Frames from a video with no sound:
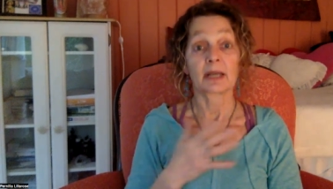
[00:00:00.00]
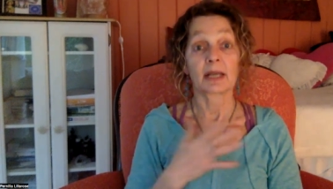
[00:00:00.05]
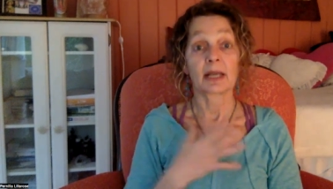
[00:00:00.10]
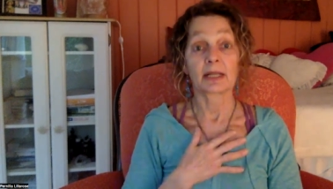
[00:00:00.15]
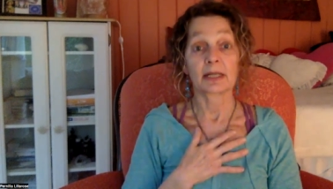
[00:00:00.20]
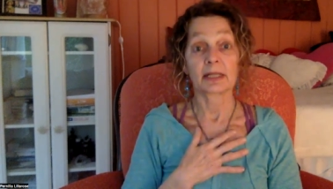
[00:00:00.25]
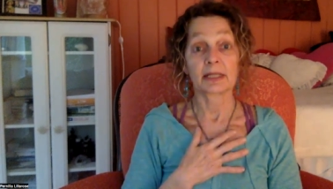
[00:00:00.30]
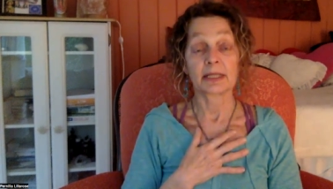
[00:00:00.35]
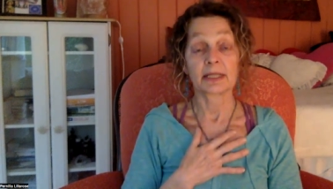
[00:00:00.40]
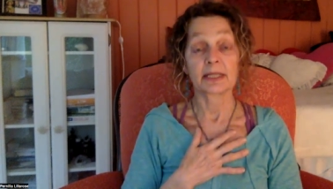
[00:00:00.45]

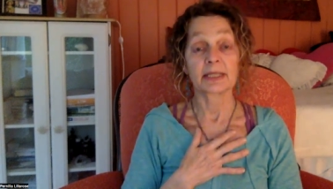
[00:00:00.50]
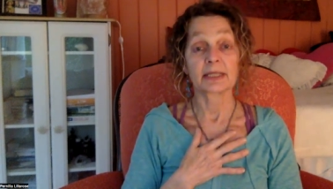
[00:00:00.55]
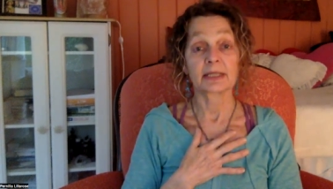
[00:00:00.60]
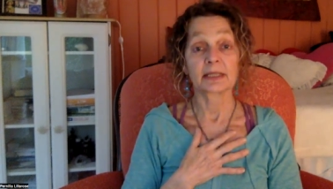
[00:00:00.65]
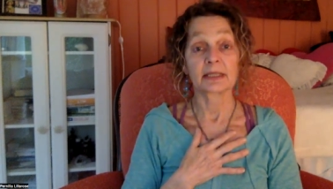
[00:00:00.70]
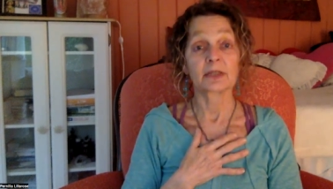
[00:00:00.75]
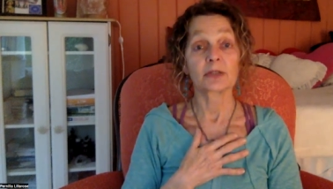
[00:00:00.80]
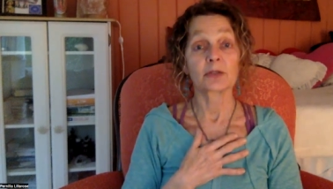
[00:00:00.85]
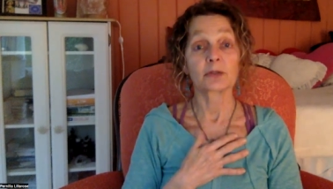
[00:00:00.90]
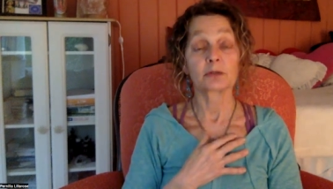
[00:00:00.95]
At least
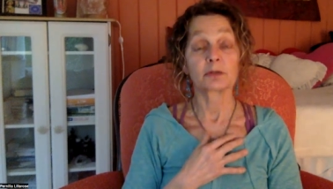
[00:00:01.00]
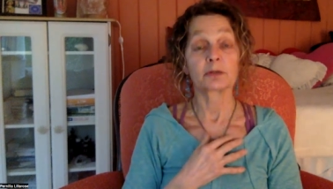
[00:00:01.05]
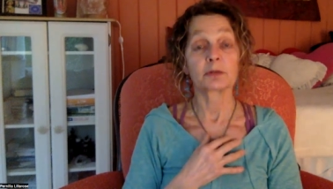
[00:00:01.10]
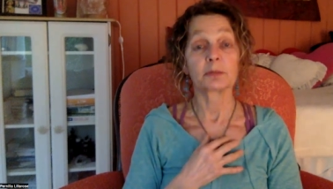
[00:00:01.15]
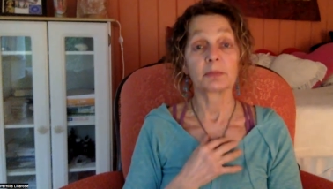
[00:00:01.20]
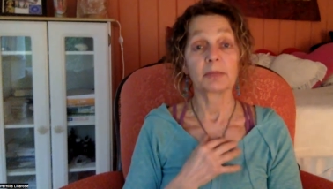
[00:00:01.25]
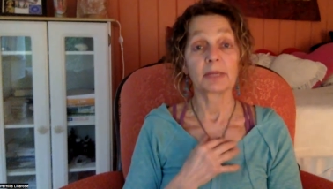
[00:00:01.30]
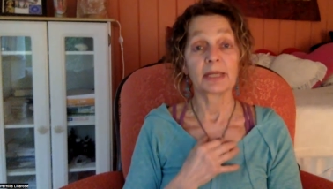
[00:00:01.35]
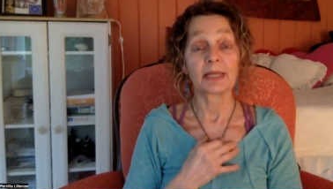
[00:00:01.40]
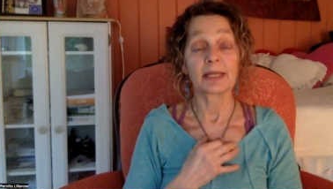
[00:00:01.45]
it is for
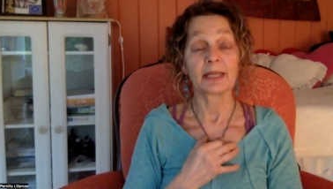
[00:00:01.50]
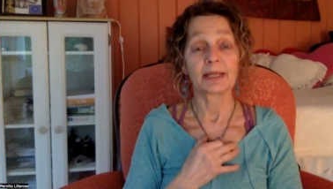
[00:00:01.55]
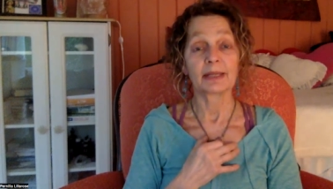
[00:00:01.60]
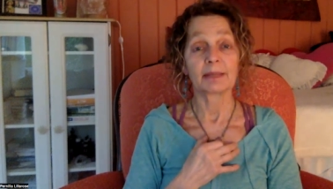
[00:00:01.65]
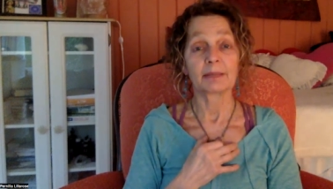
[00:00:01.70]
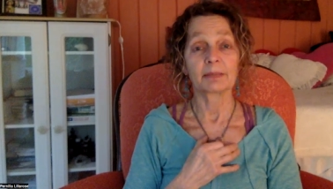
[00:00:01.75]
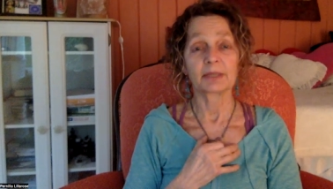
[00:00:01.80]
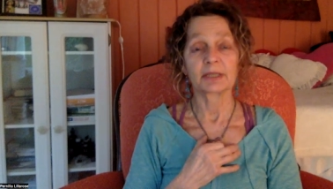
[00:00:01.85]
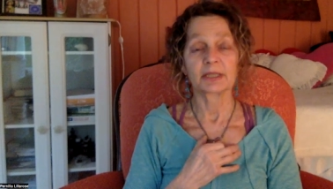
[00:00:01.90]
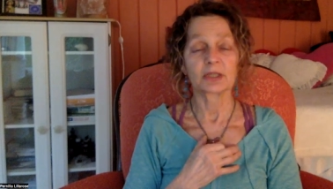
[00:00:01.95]

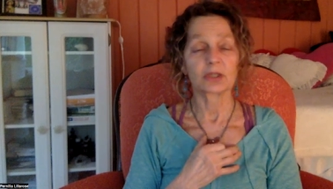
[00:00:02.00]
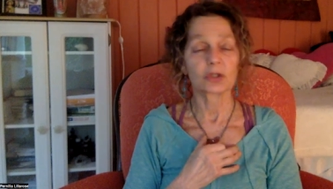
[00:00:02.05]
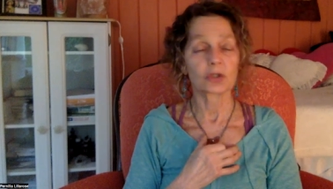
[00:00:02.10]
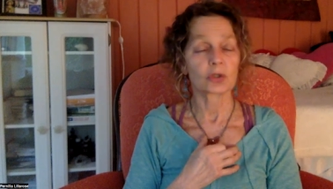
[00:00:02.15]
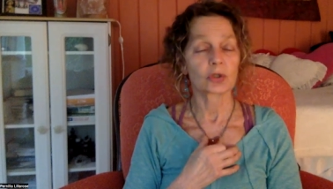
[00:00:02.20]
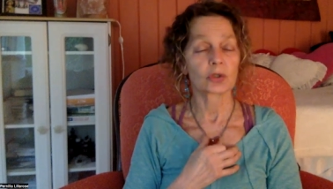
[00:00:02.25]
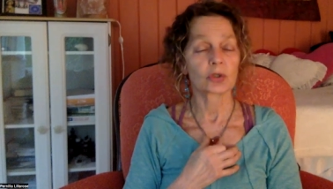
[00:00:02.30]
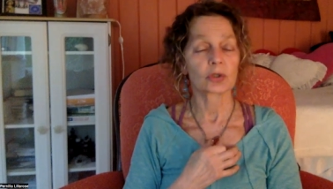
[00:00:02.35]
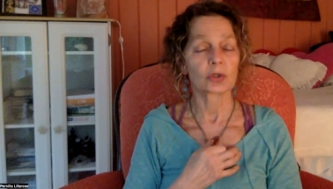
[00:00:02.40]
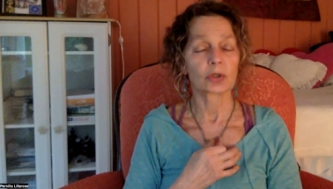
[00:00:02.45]
me, but
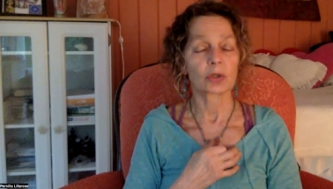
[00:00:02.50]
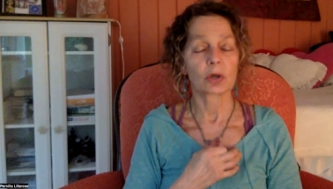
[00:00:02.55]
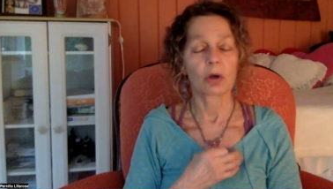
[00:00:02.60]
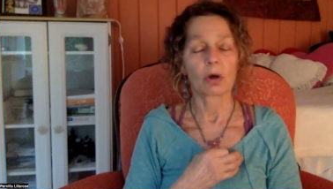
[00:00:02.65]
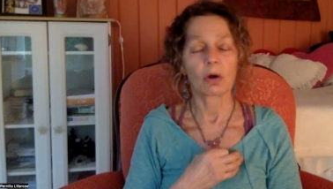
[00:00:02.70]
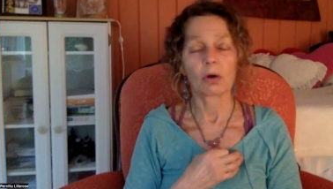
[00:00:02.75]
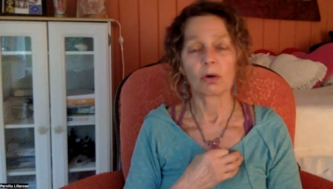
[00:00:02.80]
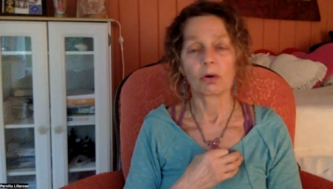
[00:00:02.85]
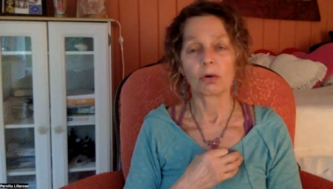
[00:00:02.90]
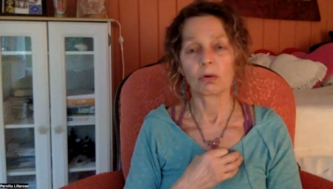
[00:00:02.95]
it's
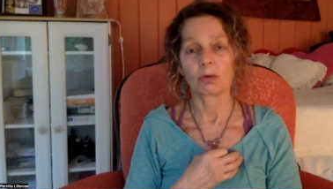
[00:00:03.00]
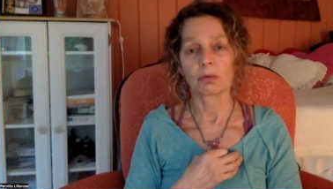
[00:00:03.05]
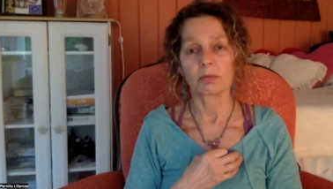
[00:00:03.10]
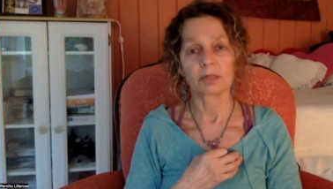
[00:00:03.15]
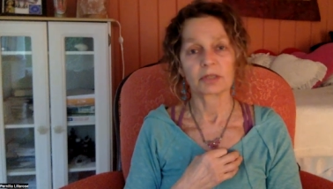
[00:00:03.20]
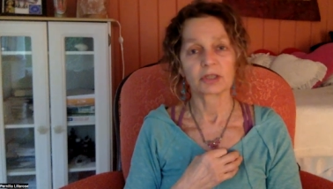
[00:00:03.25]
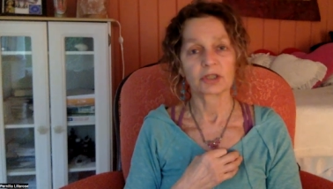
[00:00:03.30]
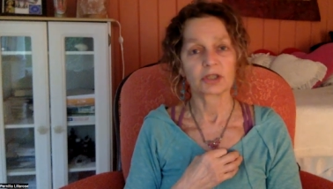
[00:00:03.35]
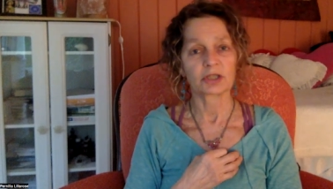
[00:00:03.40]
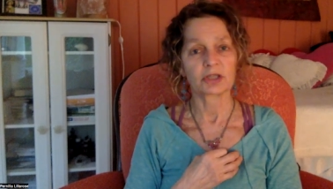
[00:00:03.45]
so
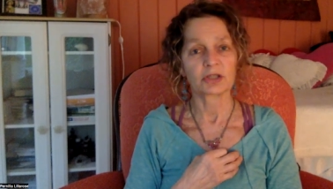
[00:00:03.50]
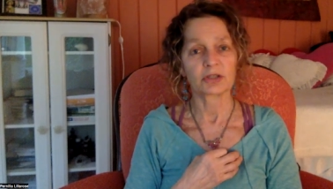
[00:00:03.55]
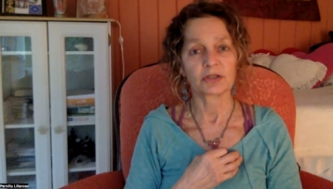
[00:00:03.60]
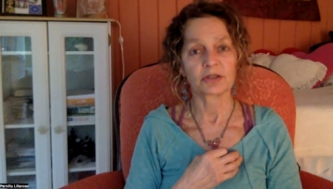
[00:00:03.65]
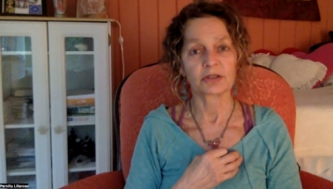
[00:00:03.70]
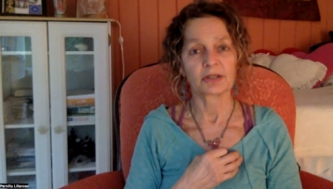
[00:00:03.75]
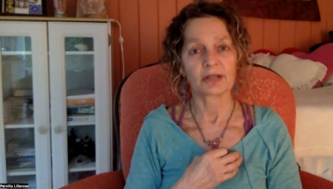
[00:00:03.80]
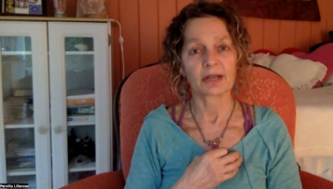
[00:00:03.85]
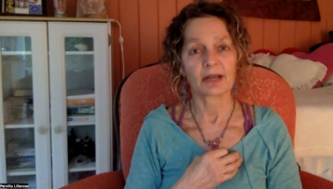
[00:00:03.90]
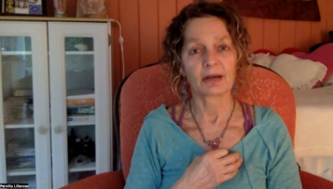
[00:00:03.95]
much
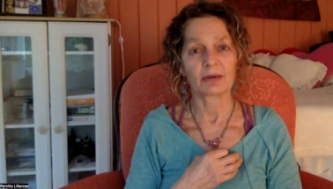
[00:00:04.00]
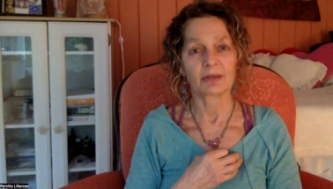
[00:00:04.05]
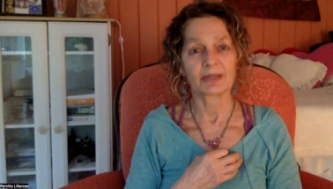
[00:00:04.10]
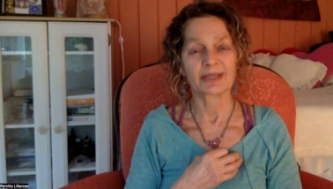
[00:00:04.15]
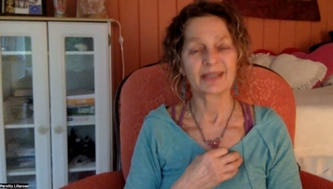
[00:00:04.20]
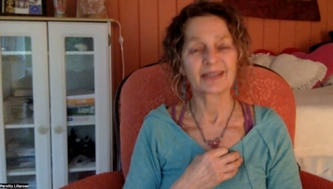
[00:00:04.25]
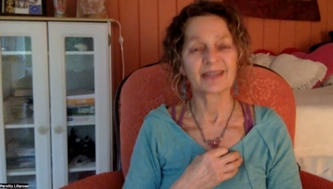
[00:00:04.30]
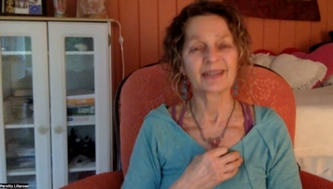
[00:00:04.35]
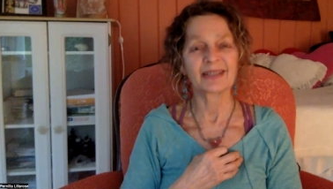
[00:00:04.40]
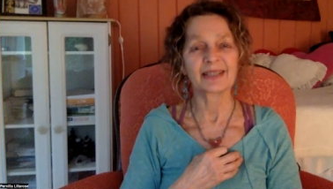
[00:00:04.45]
easier now.
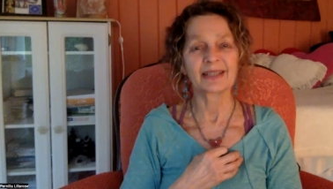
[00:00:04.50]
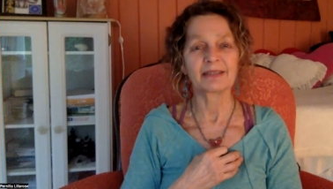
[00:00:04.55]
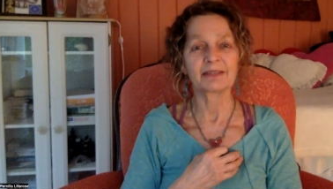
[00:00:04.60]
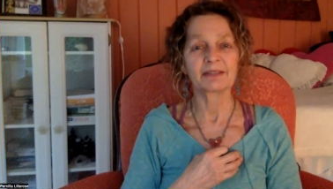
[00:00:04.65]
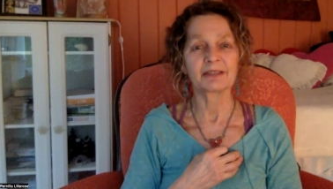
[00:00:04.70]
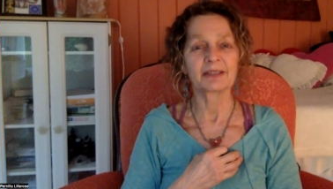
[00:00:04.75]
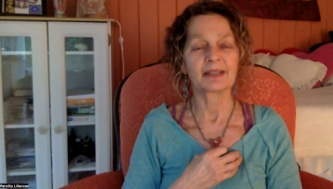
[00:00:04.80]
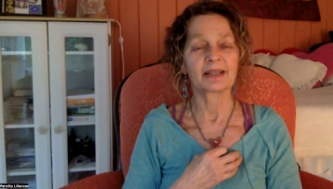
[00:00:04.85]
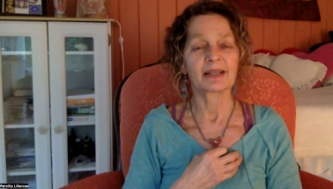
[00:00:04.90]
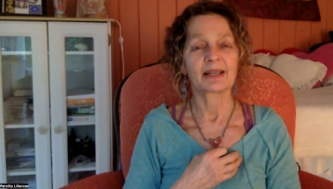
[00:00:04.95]
It's not
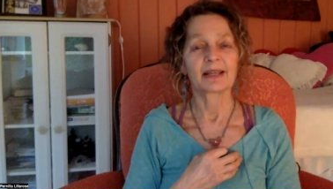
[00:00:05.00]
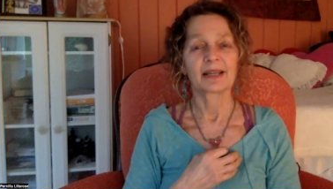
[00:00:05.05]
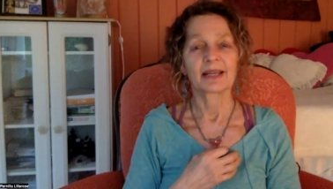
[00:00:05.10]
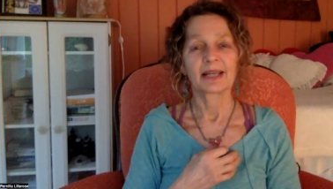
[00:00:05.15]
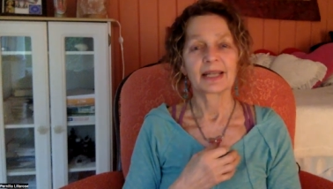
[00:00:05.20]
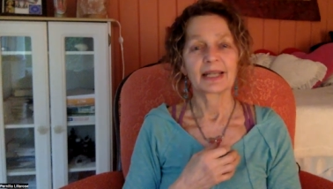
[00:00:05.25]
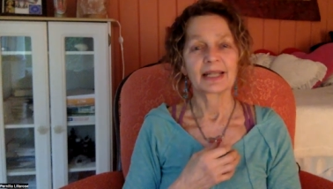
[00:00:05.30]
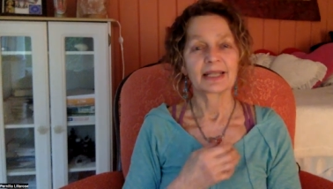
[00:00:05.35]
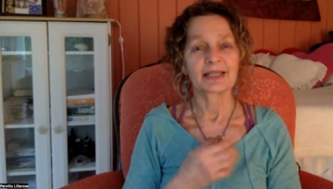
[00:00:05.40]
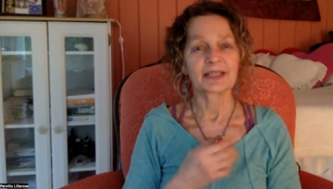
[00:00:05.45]
even,
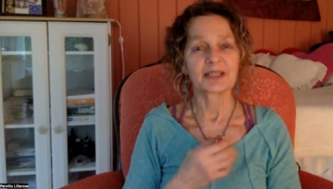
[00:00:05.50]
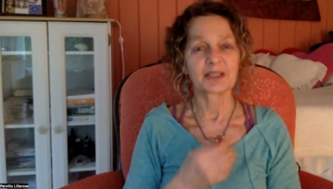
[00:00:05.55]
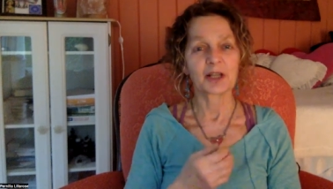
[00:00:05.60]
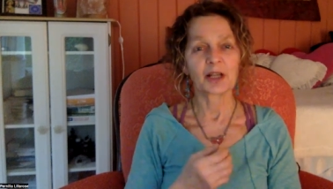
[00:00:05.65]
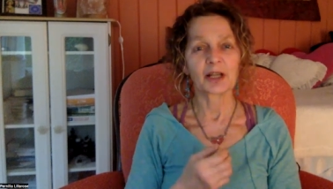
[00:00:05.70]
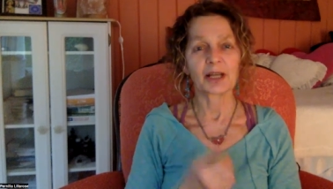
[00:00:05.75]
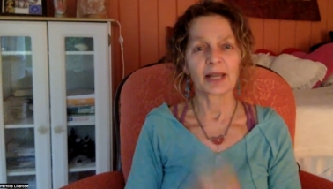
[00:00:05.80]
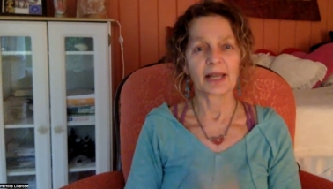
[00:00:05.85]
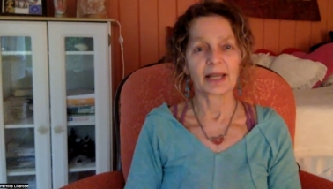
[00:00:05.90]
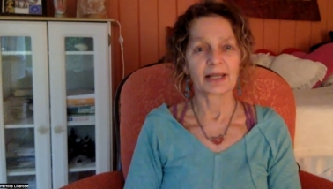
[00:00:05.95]
it's
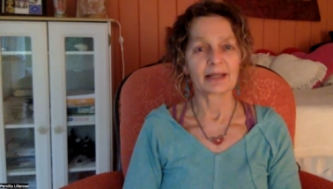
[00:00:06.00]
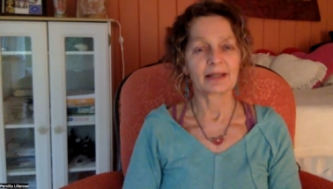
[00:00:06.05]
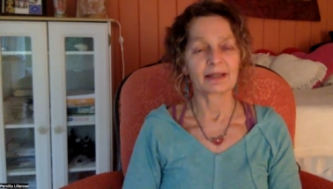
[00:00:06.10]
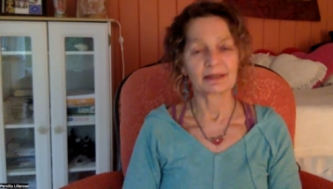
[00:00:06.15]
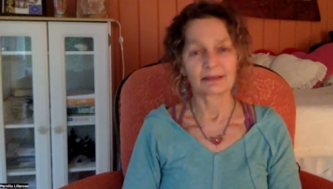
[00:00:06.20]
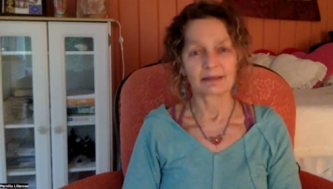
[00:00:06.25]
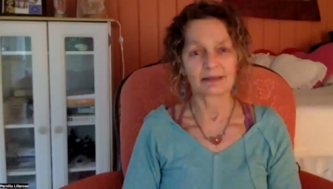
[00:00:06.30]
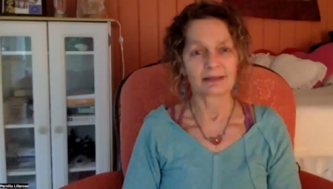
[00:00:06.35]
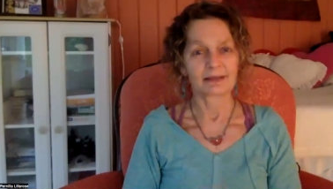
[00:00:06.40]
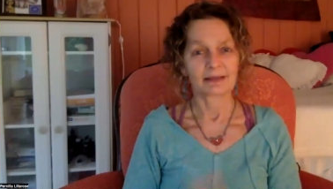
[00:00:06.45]
not like
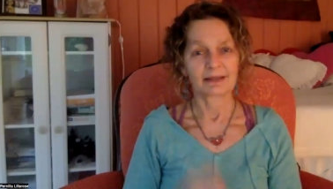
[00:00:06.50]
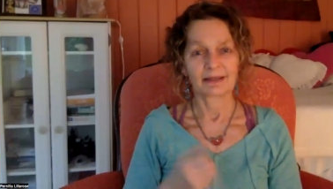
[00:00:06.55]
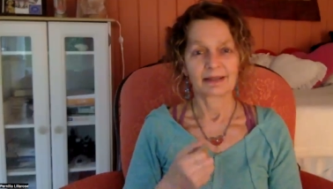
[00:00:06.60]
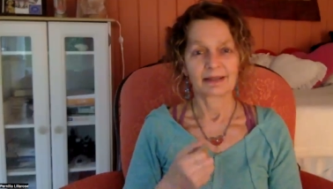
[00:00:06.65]
a